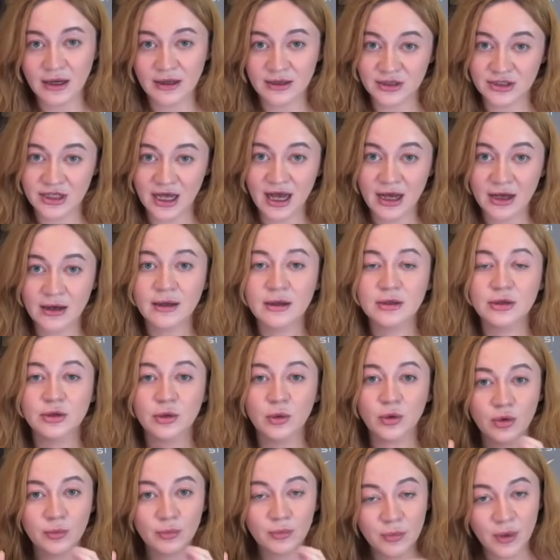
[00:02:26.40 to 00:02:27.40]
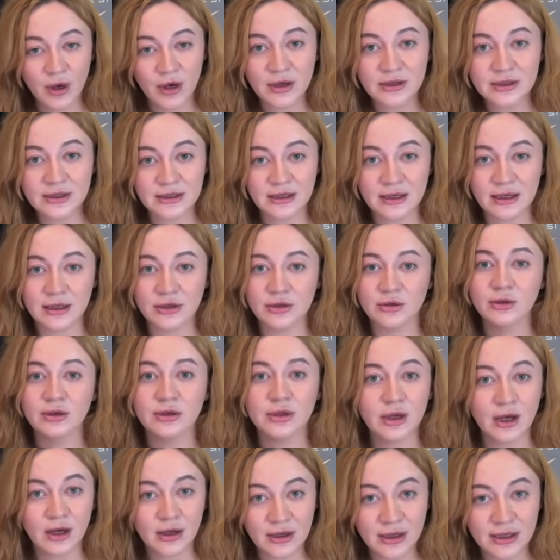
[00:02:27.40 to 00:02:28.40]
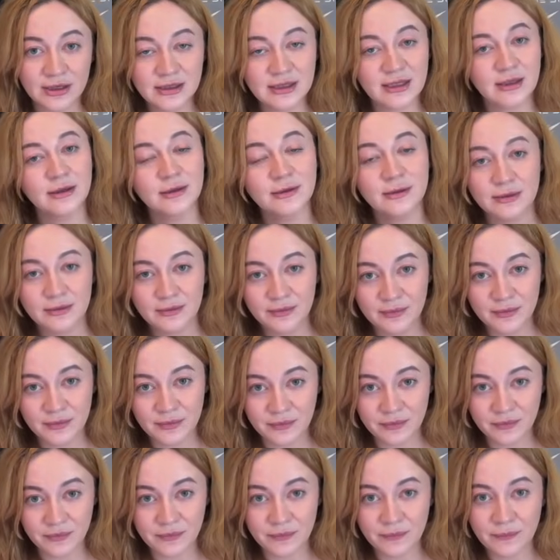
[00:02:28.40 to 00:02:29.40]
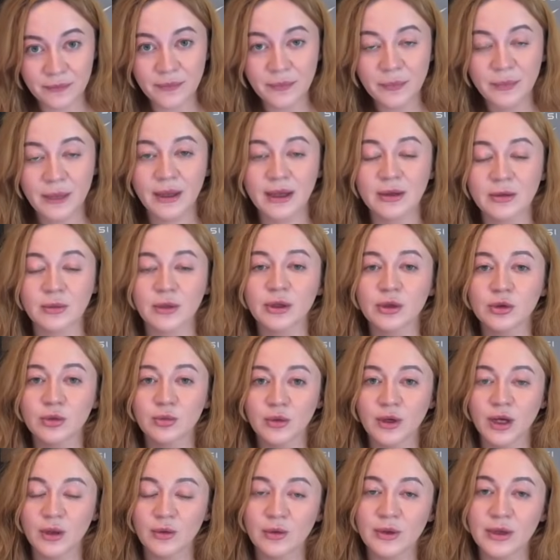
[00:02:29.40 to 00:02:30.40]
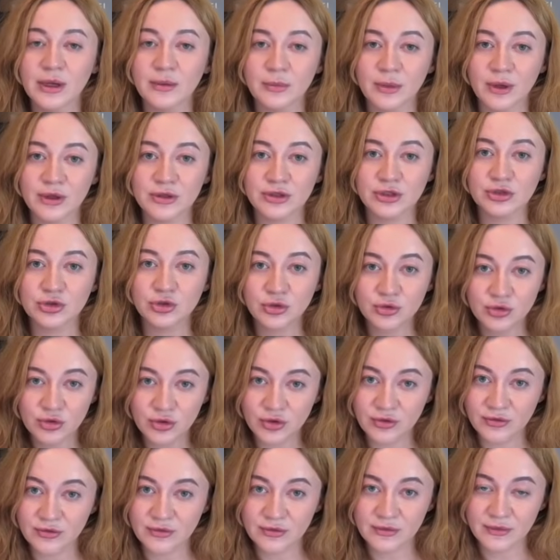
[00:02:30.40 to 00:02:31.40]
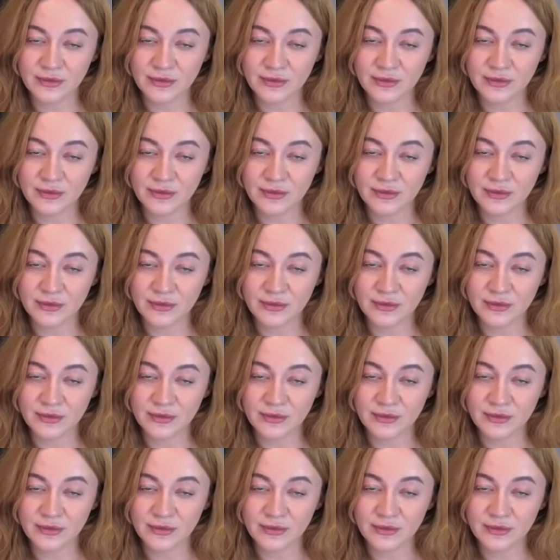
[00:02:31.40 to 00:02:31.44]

channels or bots in your targeting. Because when you work with a multitude of